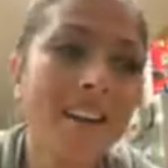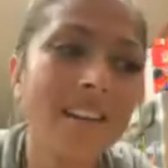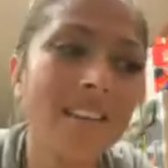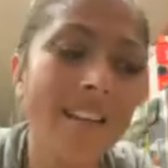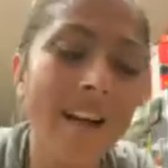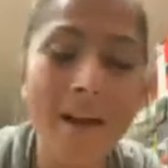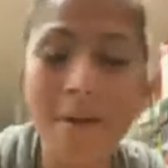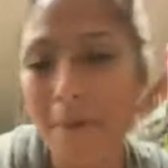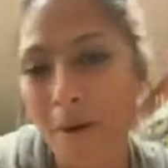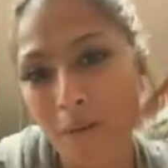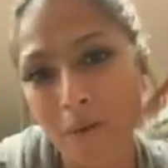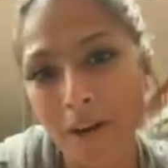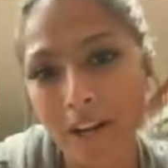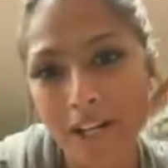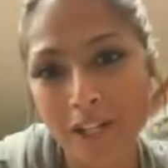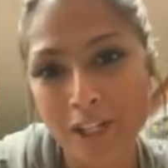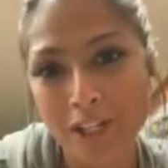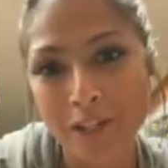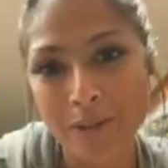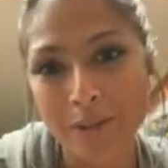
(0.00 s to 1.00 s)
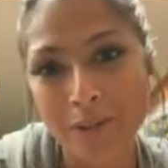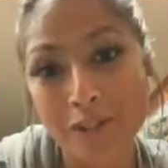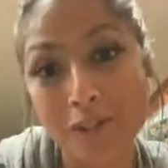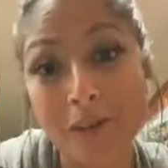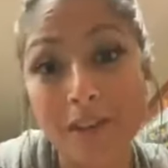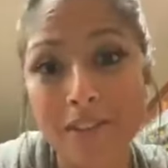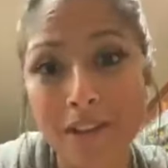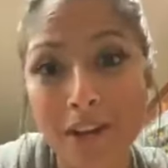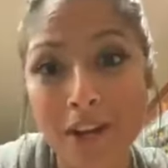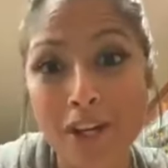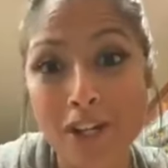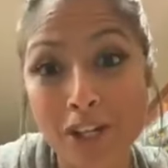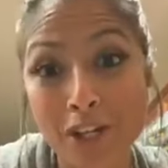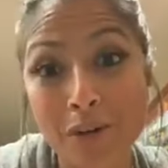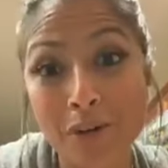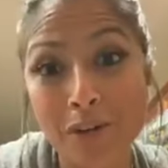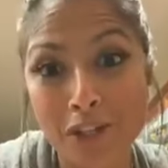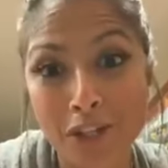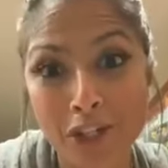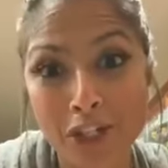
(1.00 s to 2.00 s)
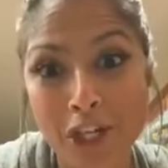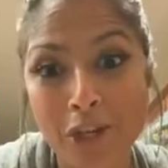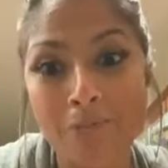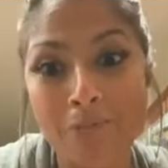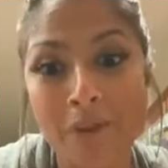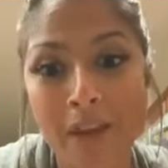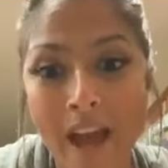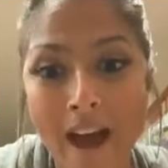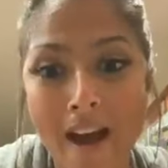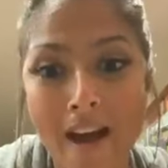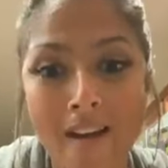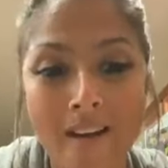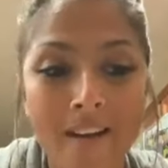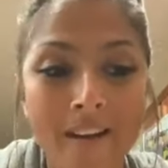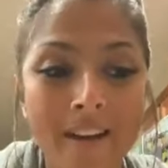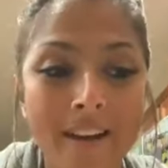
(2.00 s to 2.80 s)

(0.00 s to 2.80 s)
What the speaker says: going to lie about what I do. Do I think I should go to the gym? Yeah.